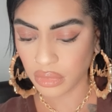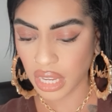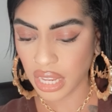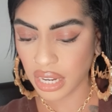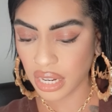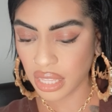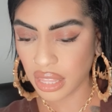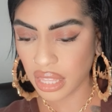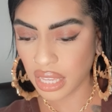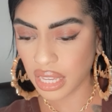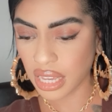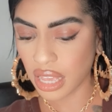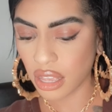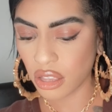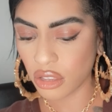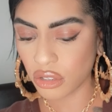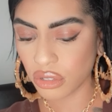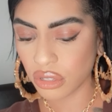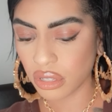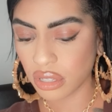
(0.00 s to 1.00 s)
Anything
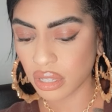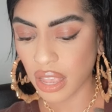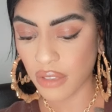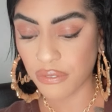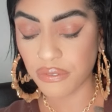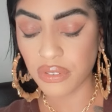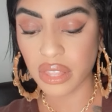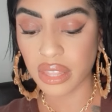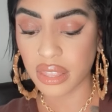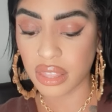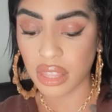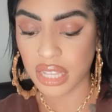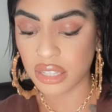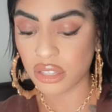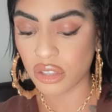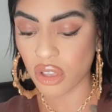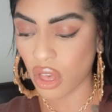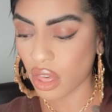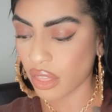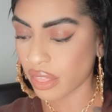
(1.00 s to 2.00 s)
else? I feel
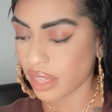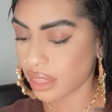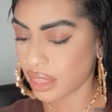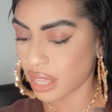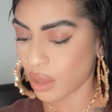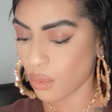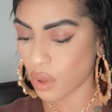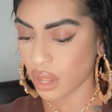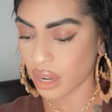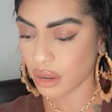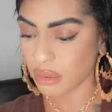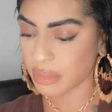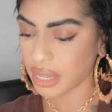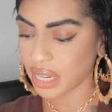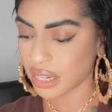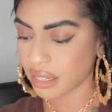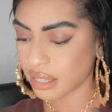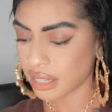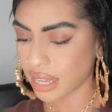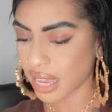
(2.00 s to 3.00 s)
that's all that they wanted me
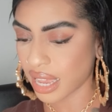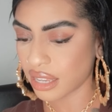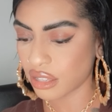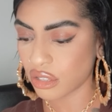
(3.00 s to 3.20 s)
to say.